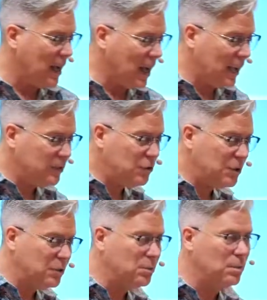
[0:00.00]

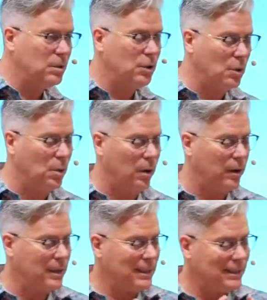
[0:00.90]
unto
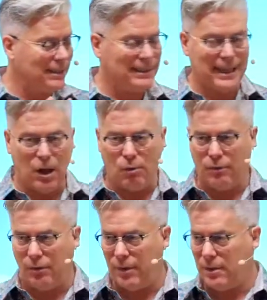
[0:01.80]

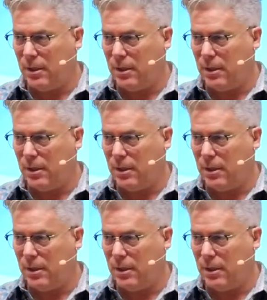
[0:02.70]
yourself.